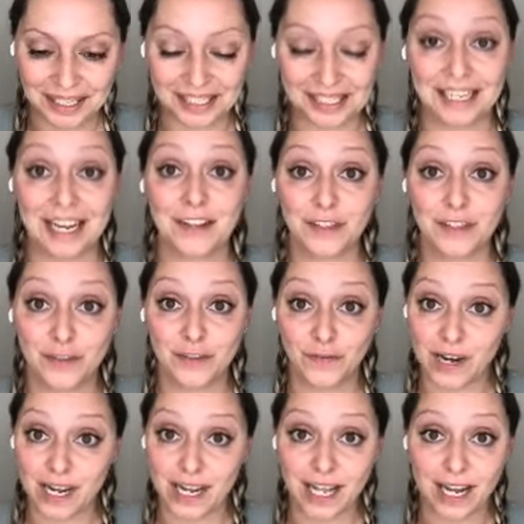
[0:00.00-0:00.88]
it sounds
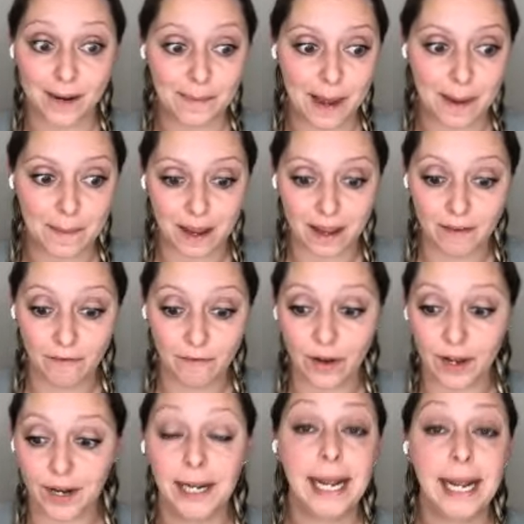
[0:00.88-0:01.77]
funny and I'm not making
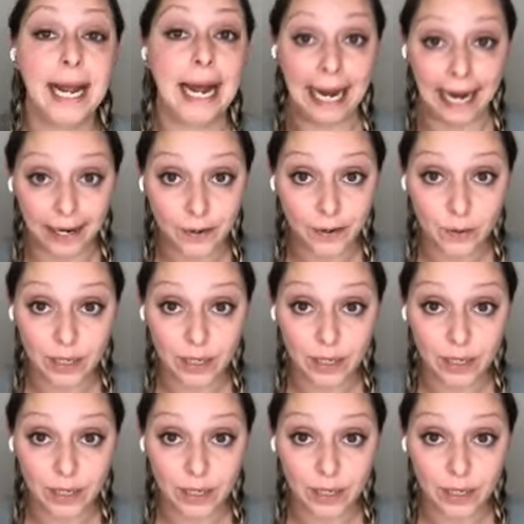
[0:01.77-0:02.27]
fun. I